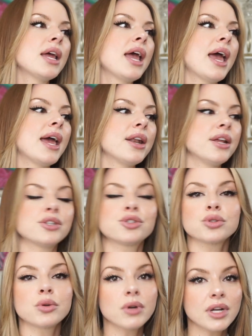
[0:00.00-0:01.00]
And
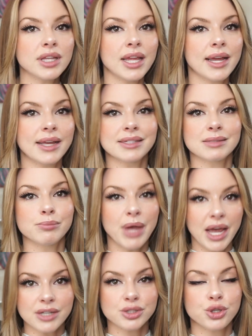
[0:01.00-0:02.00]
historically, I guess
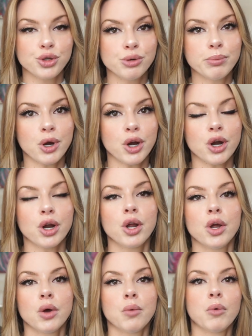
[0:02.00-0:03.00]
Max Huber
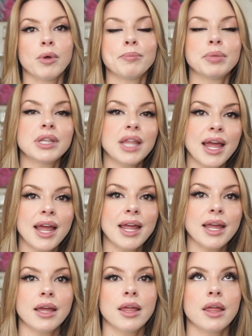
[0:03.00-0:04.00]
would
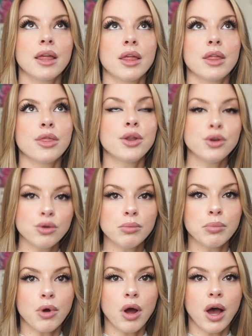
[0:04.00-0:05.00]
play the new
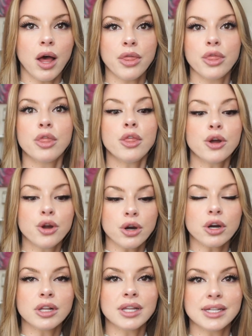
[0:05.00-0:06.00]
broth, the
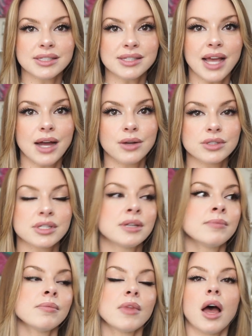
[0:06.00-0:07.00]
gurgling sounds
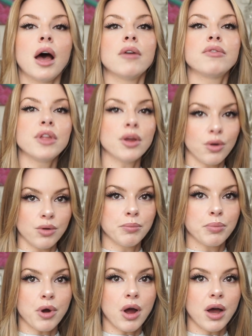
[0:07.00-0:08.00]
of the
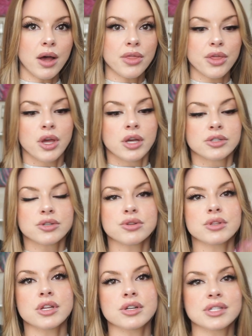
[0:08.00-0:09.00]
old broth. So
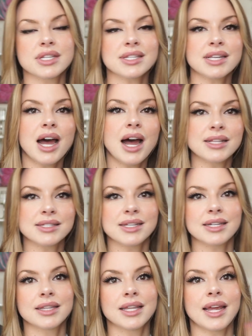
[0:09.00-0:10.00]
there's this
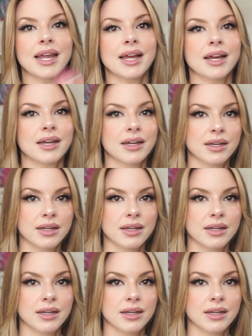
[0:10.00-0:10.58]
constant link,